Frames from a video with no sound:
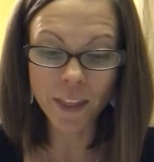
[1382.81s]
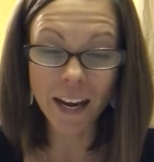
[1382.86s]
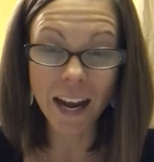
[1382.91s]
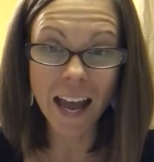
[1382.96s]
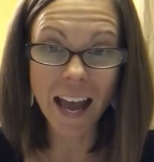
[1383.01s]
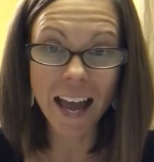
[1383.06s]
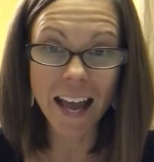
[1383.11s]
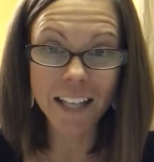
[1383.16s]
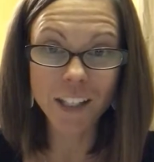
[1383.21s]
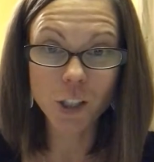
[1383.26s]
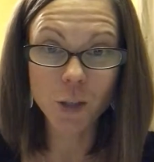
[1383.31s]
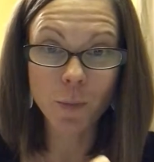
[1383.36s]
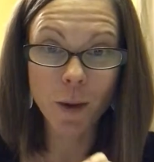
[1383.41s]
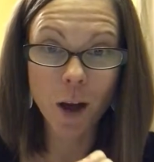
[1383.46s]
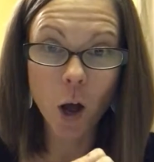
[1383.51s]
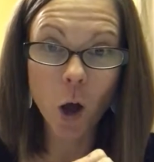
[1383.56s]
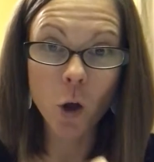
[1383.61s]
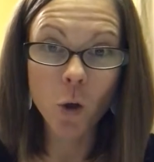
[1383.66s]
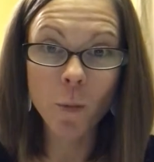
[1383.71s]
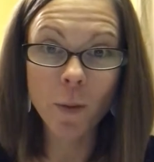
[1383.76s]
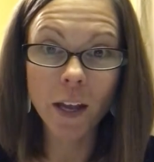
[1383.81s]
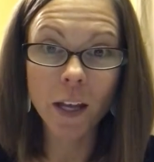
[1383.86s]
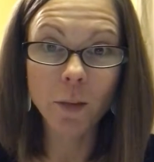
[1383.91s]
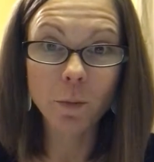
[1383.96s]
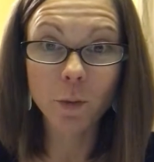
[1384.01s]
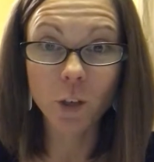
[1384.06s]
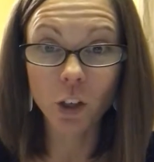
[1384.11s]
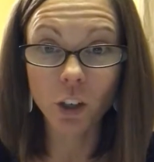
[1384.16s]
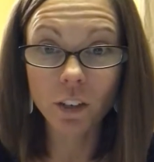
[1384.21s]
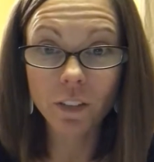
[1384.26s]
that I add to my
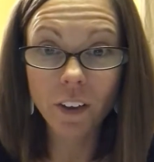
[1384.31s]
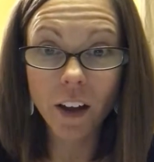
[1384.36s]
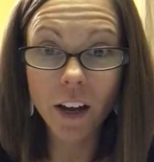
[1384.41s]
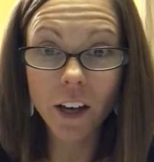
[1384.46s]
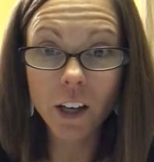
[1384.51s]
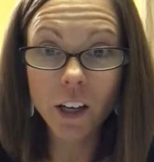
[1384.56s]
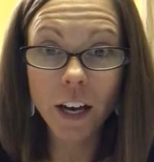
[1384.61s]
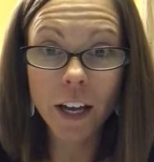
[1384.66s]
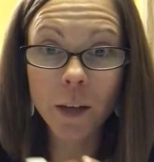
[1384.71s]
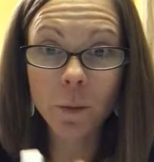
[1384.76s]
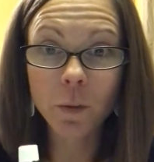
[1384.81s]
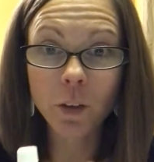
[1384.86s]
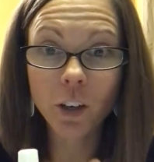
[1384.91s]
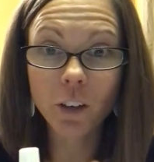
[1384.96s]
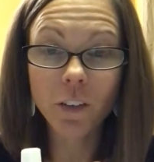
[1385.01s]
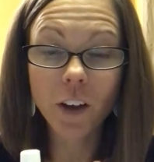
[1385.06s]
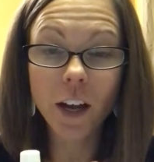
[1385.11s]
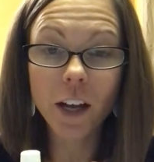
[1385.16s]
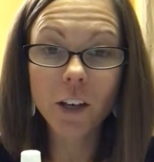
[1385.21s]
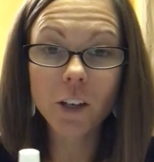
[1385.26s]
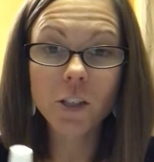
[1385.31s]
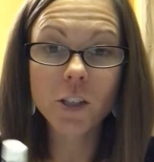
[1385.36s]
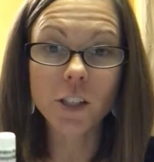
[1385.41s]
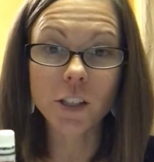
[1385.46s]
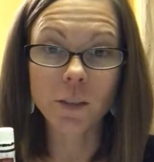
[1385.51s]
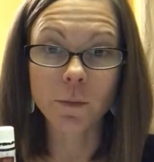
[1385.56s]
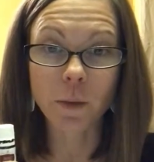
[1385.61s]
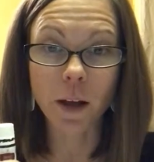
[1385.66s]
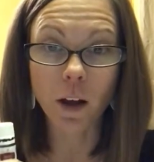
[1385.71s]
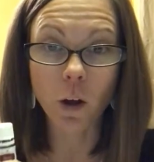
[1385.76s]
homemade hand purifiers
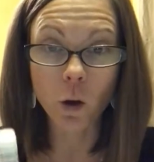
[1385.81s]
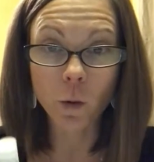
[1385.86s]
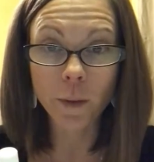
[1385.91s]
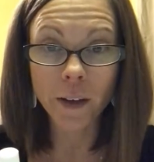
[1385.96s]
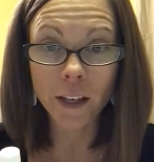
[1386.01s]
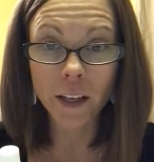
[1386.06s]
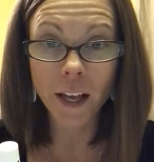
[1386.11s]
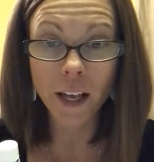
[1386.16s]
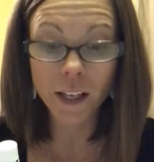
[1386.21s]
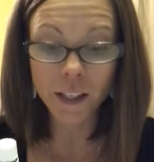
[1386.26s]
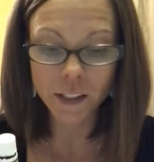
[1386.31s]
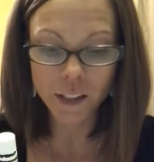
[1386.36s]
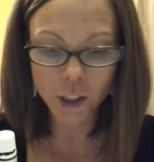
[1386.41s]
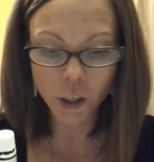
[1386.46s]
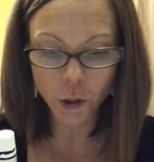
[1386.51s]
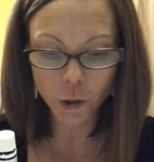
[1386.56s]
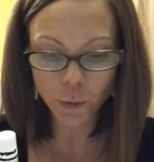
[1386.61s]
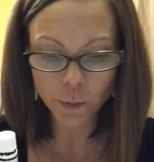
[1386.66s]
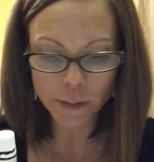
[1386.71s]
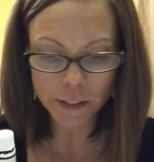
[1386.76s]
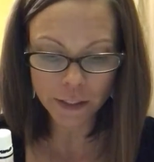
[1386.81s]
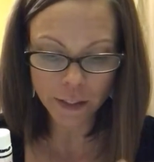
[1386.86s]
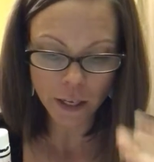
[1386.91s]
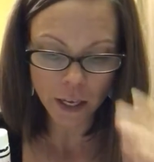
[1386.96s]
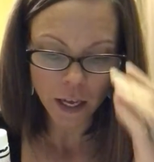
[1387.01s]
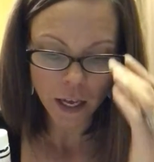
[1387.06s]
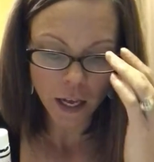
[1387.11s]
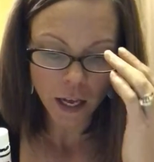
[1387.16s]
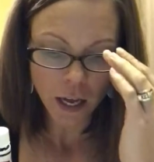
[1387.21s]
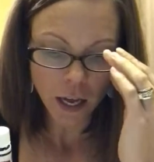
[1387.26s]
and my homemade hand soaps.
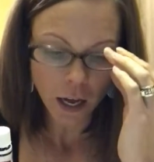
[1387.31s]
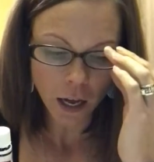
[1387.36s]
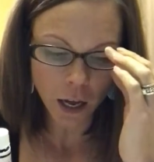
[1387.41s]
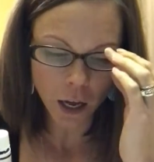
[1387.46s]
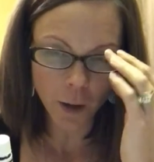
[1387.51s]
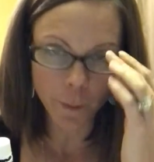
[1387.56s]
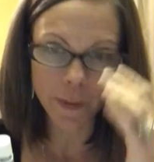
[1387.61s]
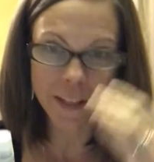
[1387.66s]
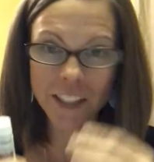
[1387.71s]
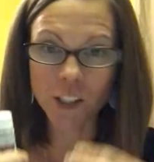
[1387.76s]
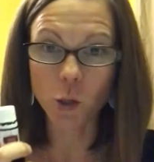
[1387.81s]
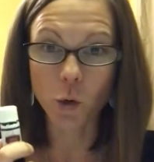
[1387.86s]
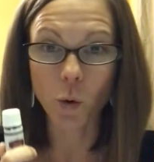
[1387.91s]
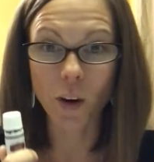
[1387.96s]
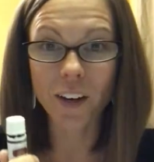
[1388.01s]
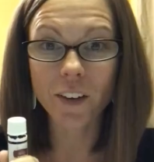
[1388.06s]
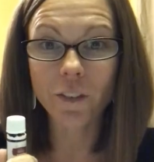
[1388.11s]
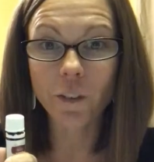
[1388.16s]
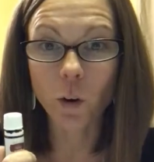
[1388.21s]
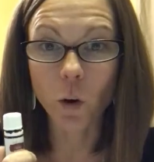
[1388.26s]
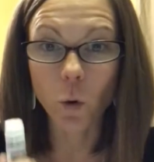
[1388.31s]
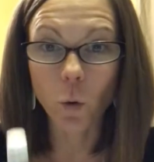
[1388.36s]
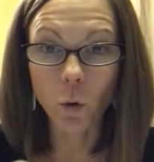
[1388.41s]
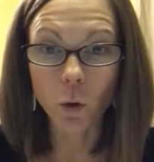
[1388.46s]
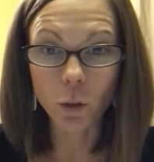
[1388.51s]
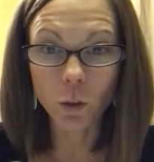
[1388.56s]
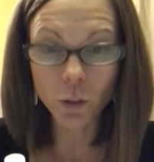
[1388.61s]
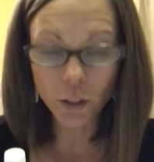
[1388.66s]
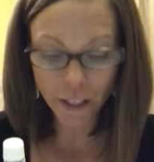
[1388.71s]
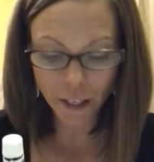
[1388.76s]
It's great for
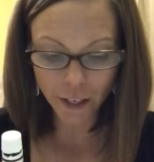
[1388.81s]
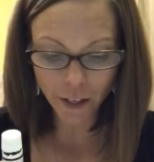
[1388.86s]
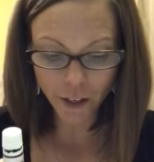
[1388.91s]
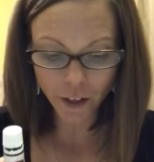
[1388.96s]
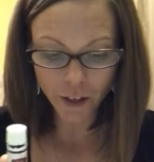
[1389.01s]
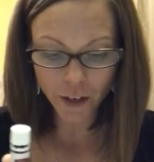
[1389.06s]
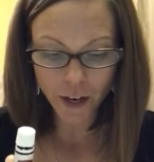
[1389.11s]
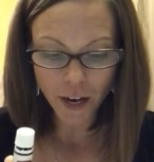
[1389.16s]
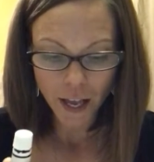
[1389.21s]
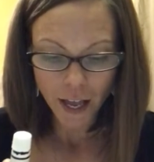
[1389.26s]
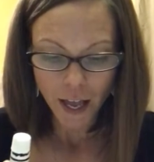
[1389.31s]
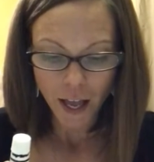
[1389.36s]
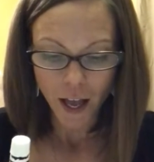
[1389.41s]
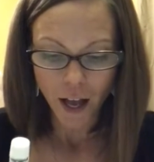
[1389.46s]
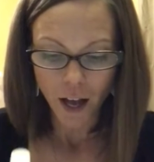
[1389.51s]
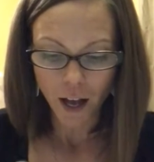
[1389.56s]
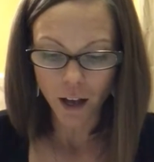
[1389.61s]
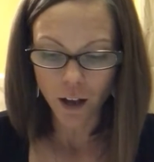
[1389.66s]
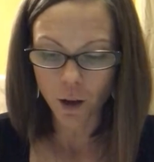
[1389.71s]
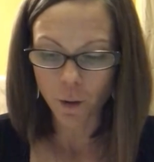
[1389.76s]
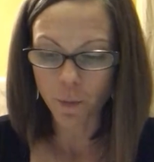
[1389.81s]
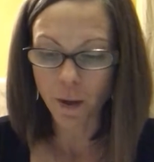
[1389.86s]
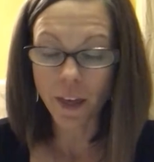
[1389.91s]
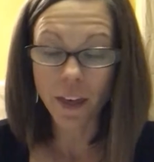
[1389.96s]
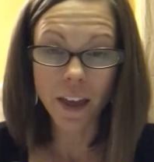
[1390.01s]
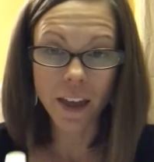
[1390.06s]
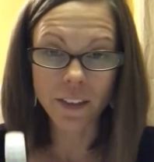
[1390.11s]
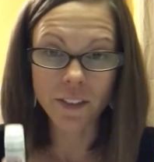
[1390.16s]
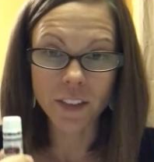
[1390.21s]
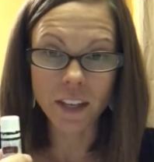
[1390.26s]
oral care,
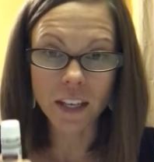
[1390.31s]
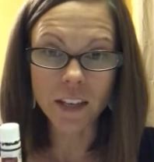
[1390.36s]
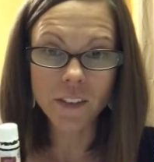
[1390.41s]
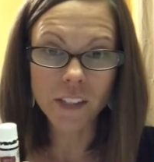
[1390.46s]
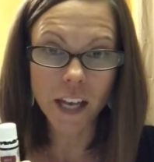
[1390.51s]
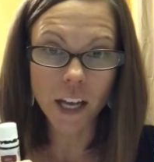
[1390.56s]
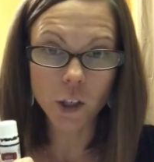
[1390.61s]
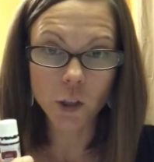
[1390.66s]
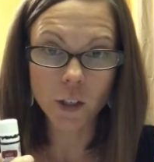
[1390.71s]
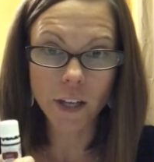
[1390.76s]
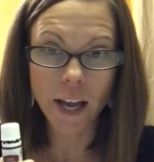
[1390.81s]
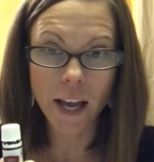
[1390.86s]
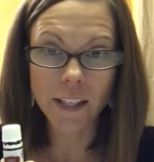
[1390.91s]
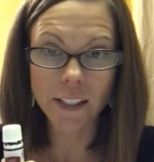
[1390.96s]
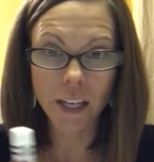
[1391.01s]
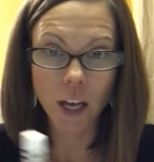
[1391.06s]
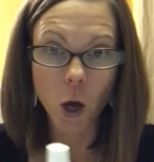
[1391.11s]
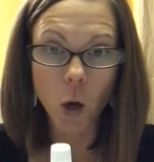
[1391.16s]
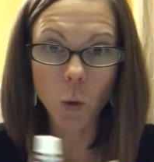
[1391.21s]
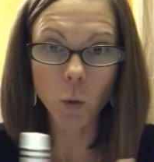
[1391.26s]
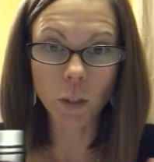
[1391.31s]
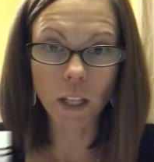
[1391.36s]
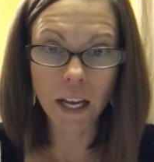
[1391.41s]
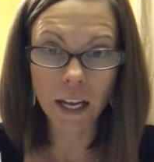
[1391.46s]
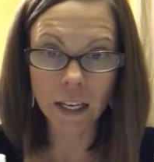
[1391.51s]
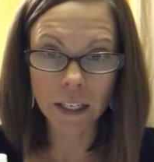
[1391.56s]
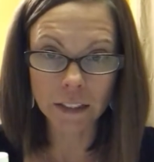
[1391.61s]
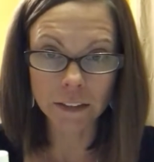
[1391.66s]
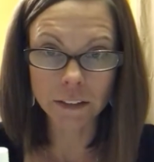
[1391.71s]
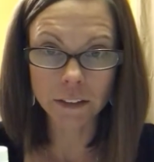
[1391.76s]
and Thieves actually has a whole
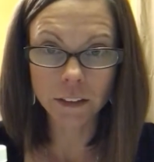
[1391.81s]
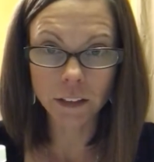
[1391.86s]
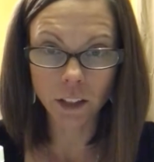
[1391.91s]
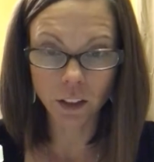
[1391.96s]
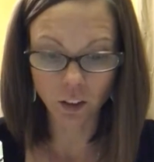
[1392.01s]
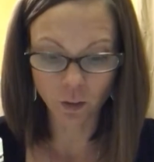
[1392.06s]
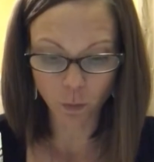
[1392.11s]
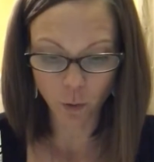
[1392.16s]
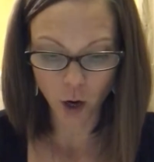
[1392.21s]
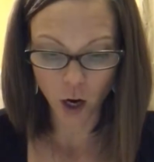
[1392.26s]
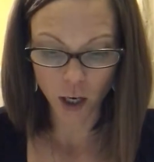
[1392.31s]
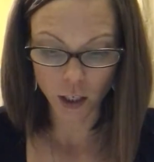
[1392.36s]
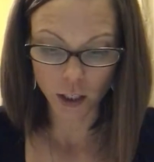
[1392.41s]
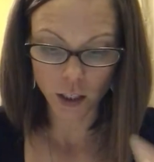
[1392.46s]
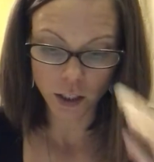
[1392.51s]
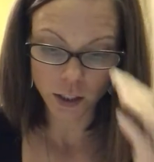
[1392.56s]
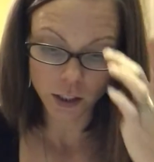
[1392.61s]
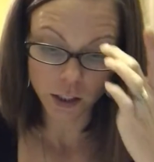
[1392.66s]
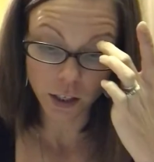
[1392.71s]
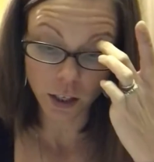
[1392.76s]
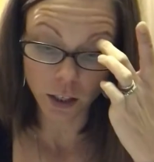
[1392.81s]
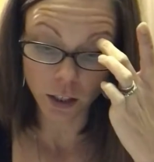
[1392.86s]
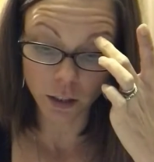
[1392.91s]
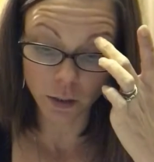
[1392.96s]
line of products.